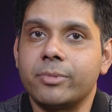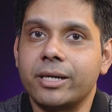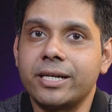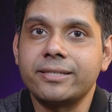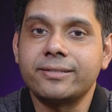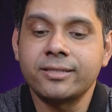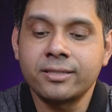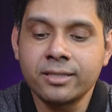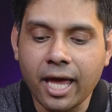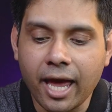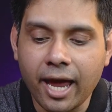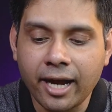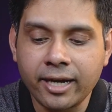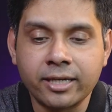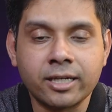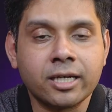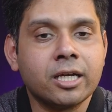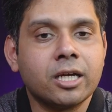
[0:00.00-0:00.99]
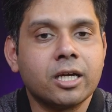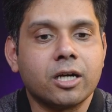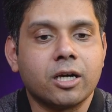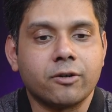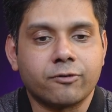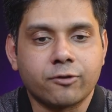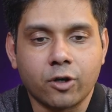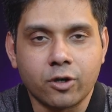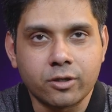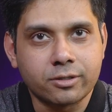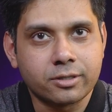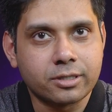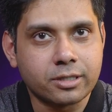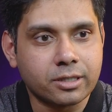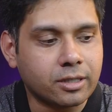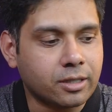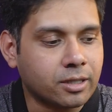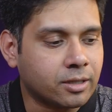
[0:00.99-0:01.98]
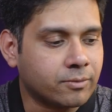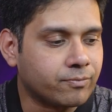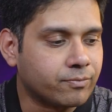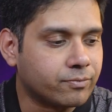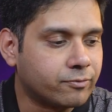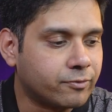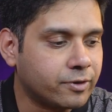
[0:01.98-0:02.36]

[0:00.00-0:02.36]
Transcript: medicine. And of course, um,